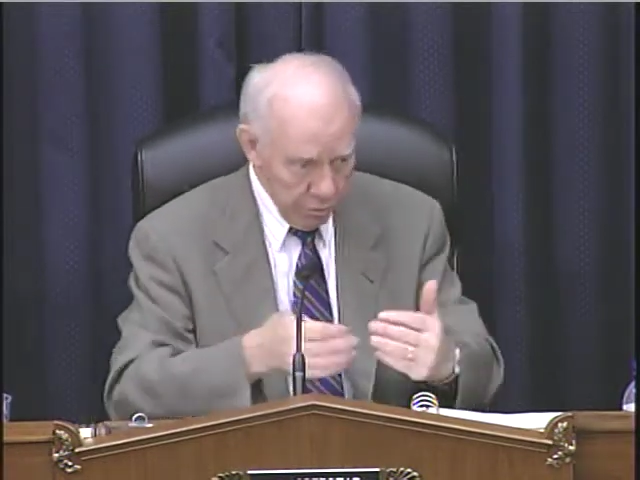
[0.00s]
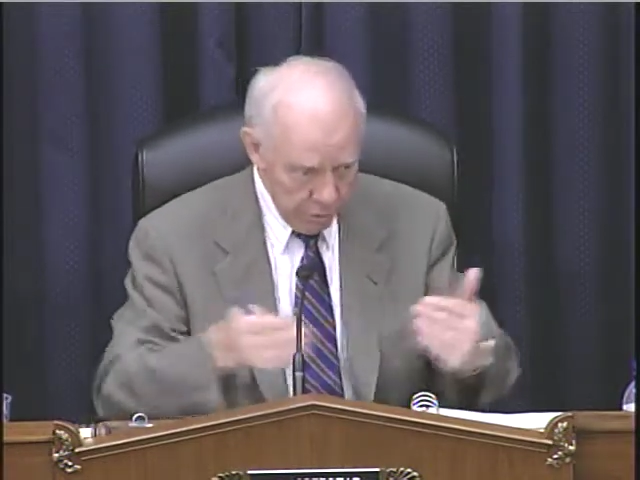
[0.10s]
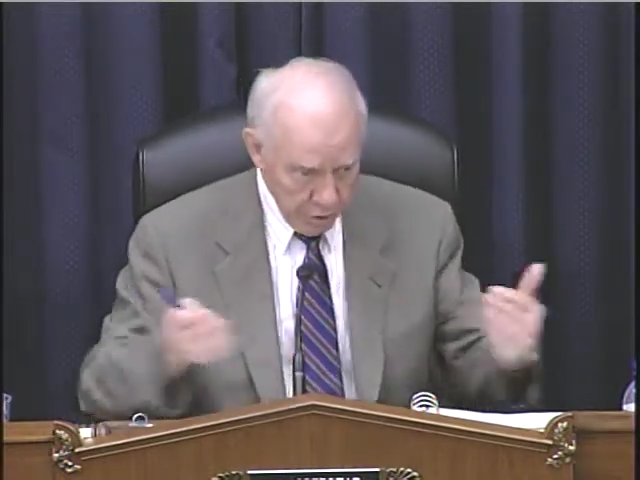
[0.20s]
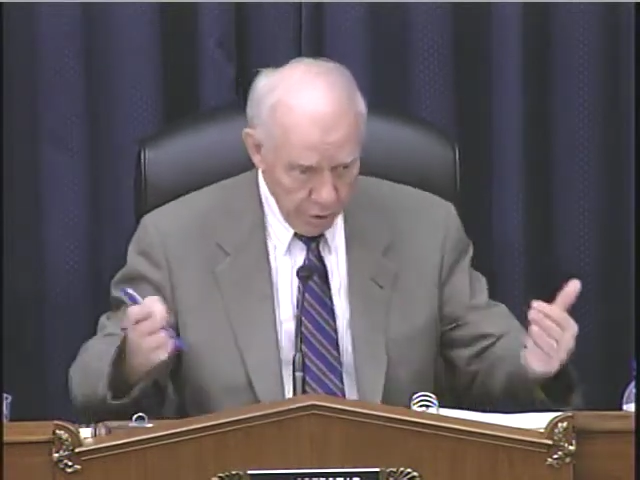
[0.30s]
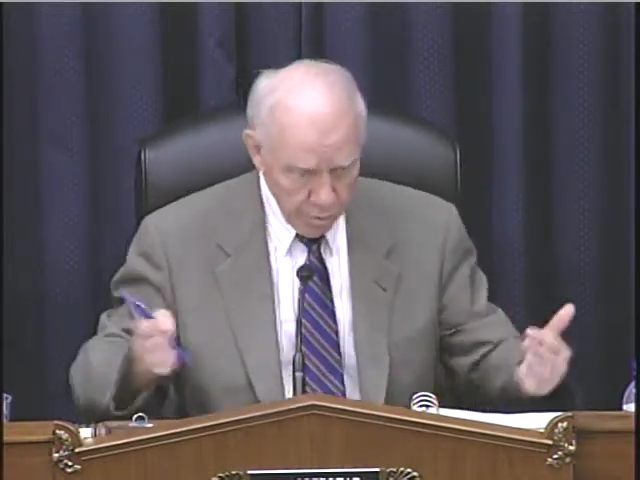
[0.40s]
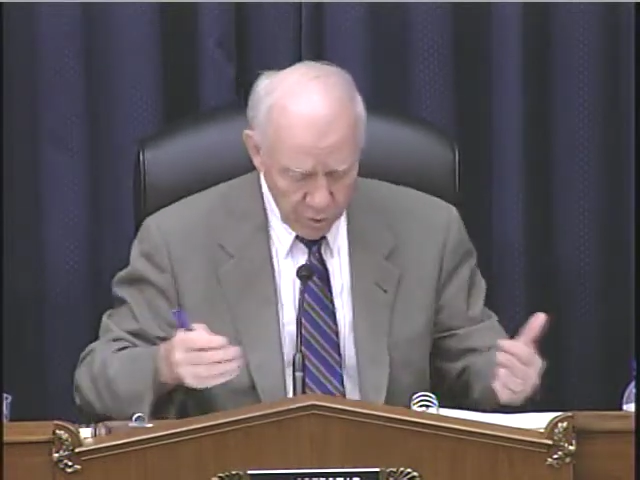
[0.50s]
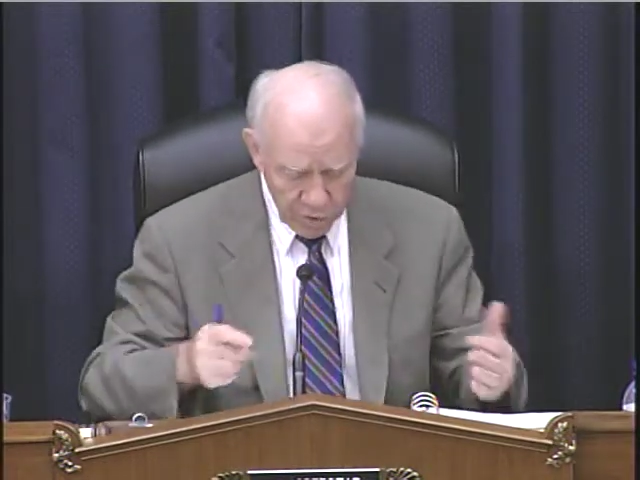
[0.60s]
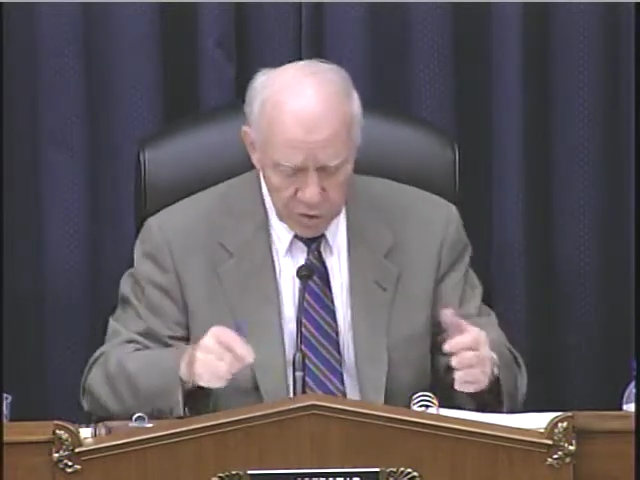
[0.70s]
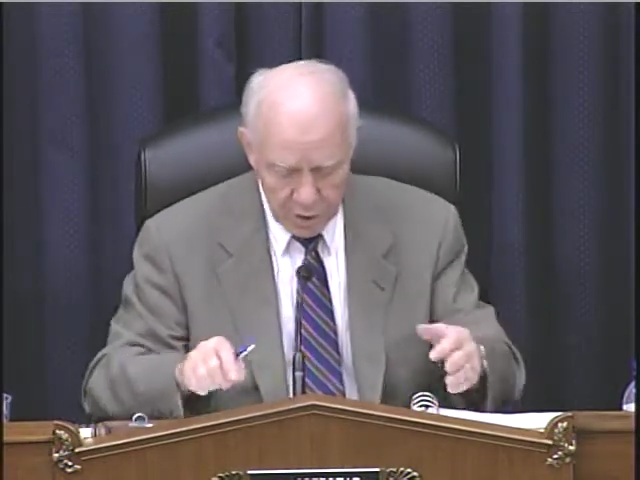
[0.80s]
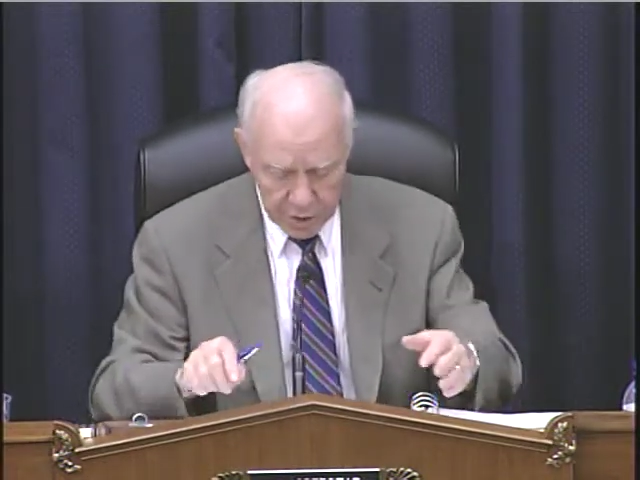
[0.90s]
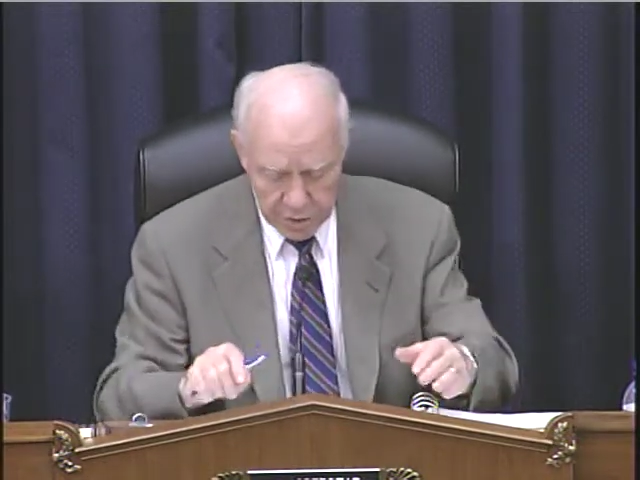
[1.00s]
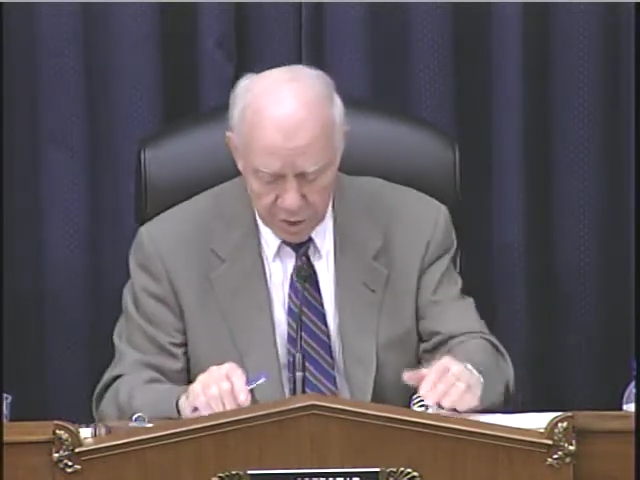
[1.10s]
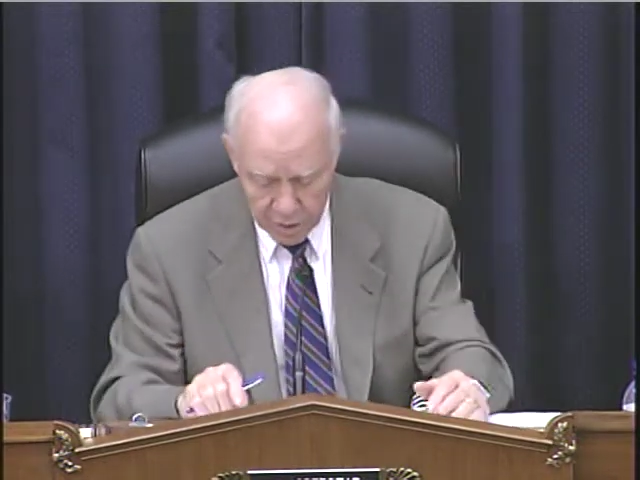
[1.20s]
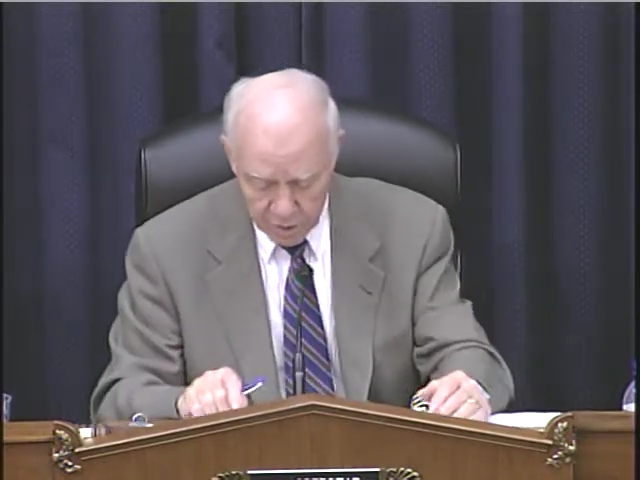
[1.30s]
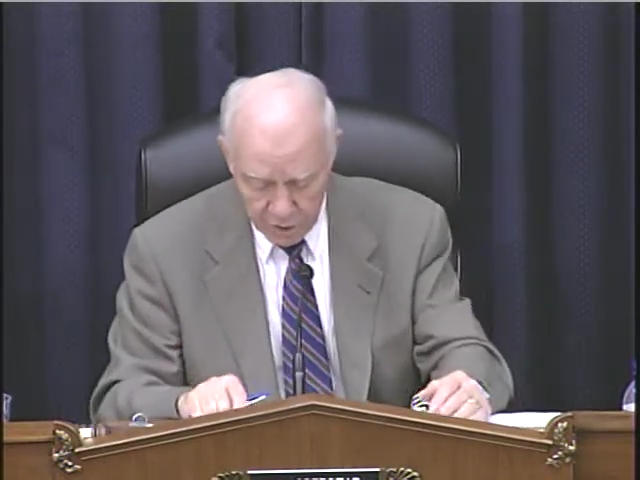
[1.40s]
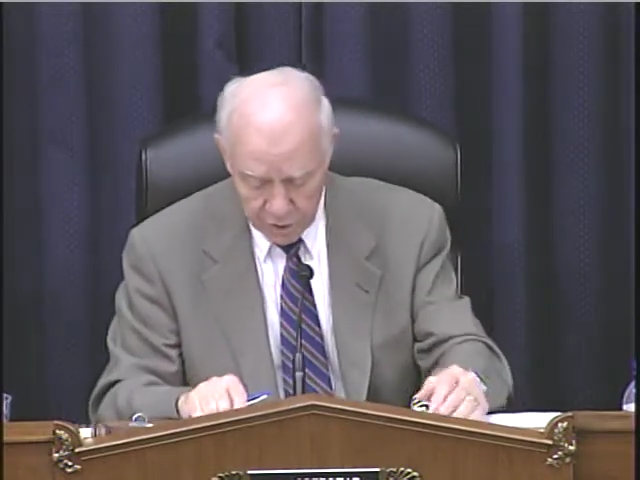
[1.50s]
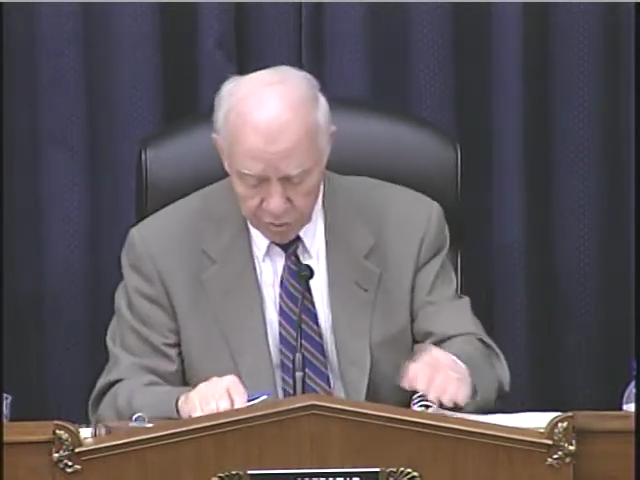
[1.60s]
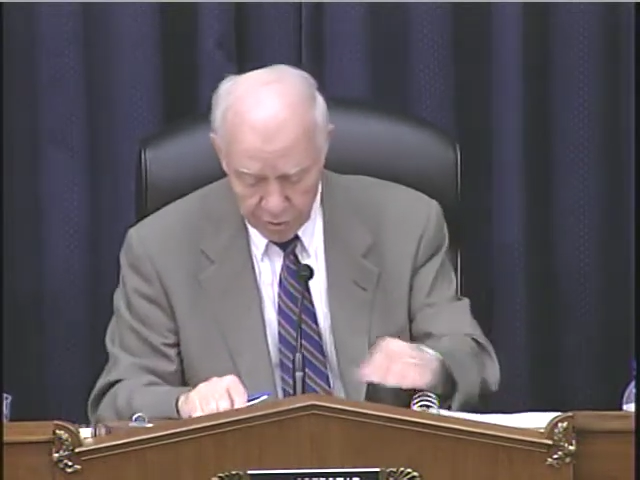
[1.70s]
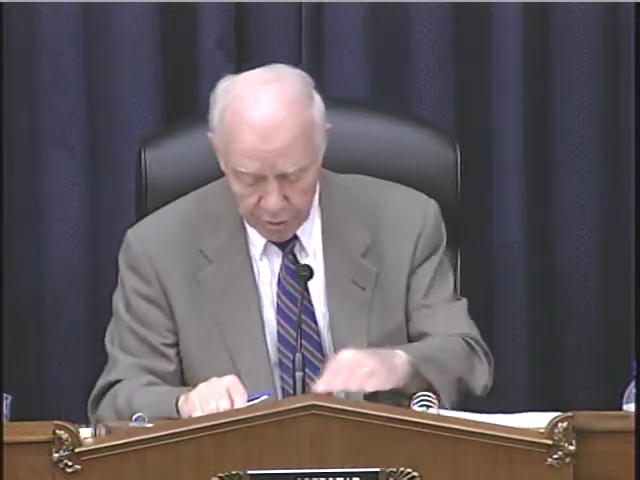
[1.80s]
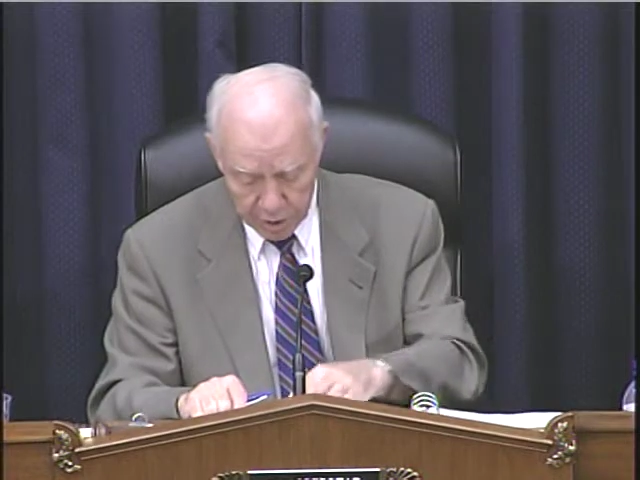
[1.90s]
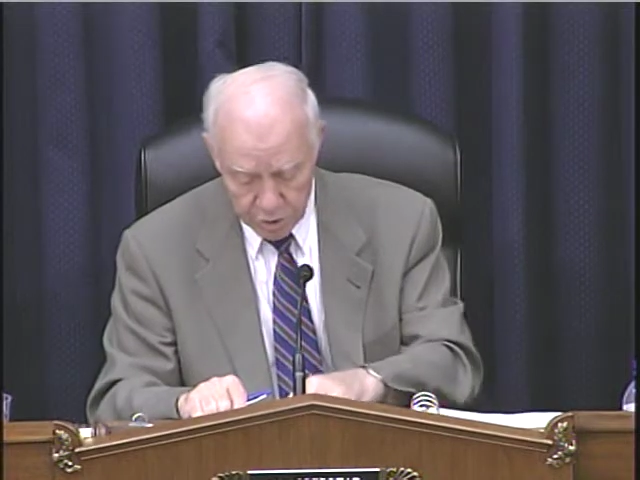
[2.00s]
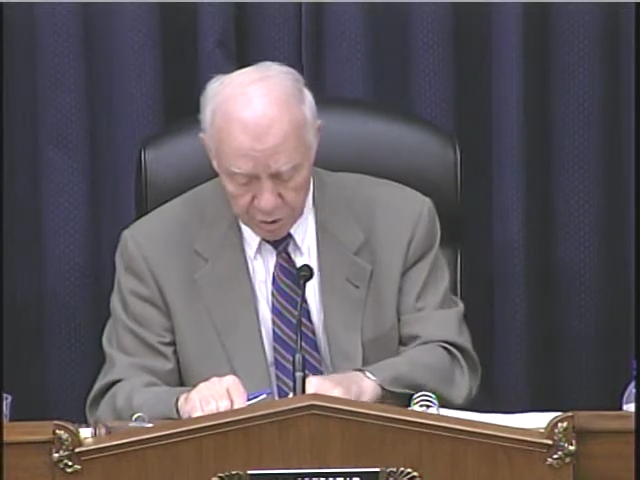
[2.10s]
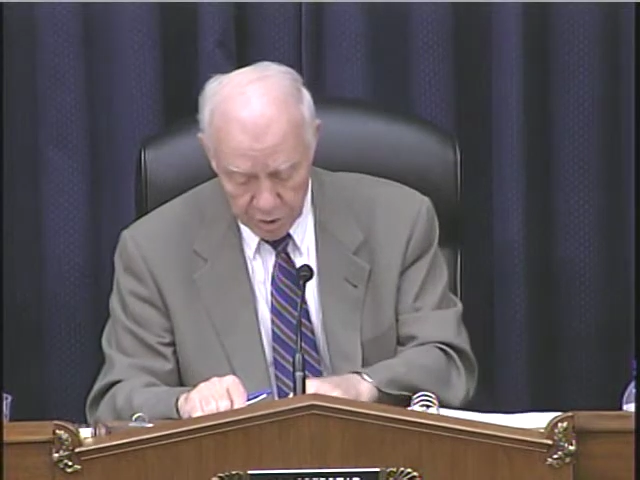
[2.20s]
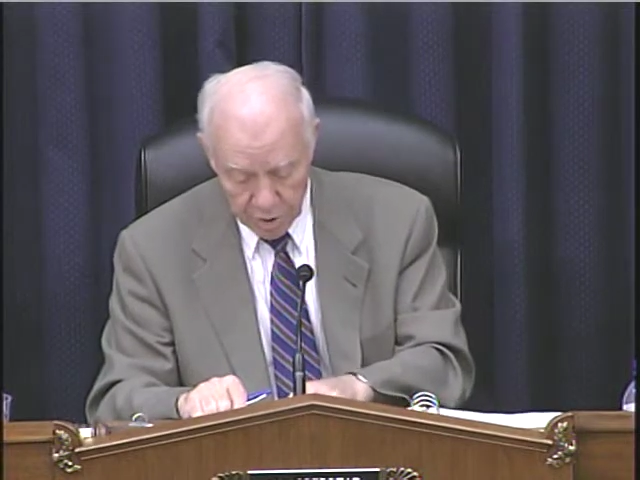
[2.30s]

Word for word: shared on both sides, that information.